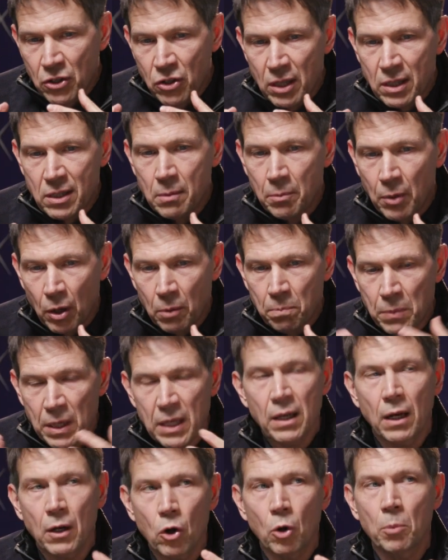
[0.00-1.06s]
It's about being
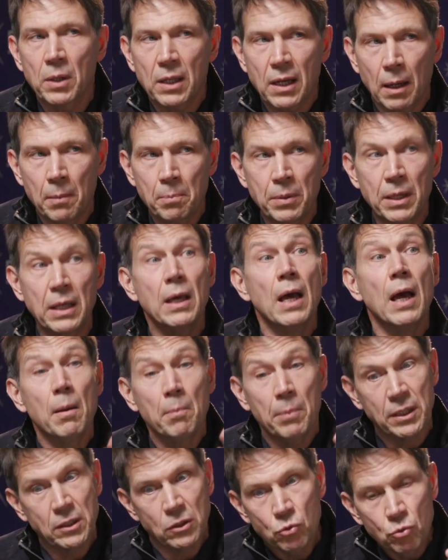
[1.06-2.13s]
a global company.
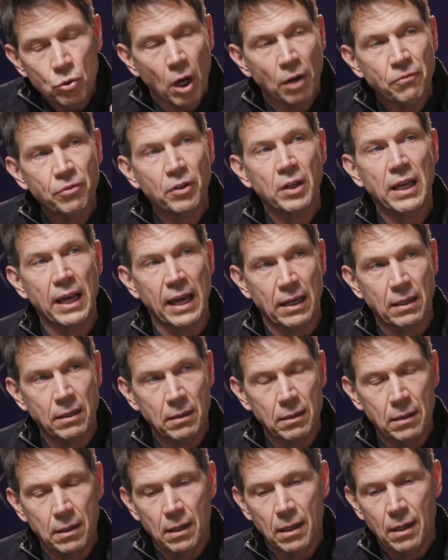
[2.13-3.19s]
But do not forget
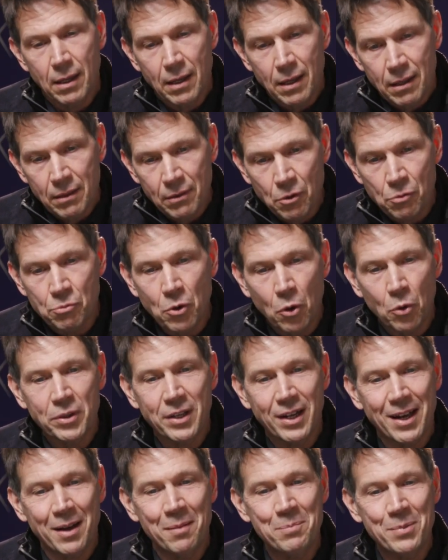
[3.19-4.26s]
the role the
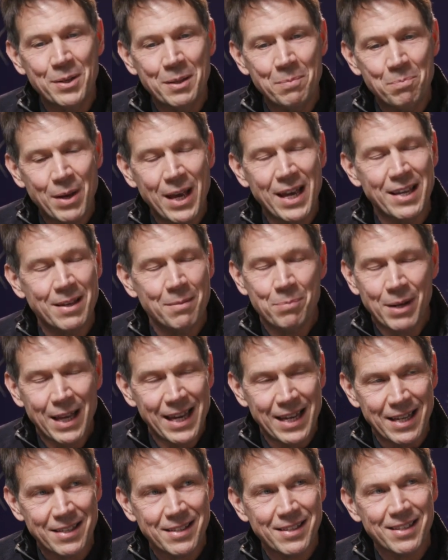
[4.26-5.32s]
company
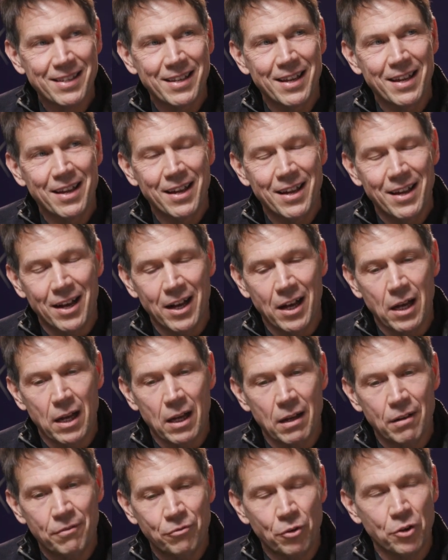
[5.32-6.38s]
plays
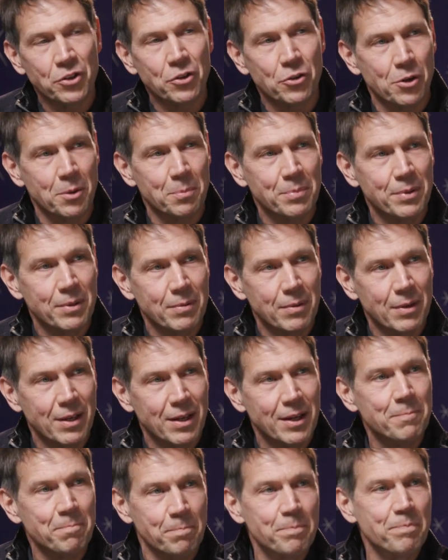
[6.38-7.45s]
for Europe.
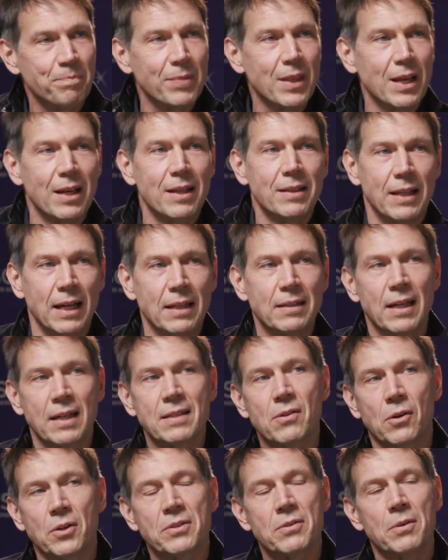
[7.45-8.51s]
That's
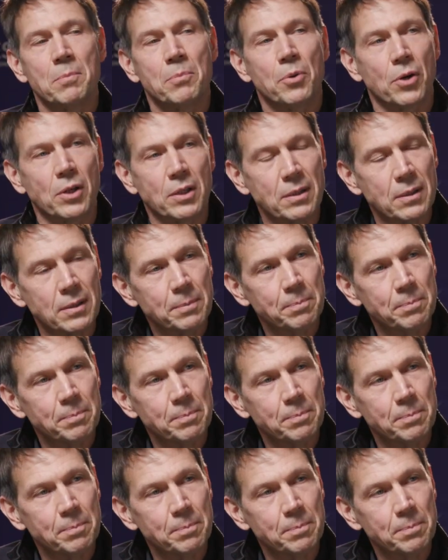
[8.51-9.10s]
also important.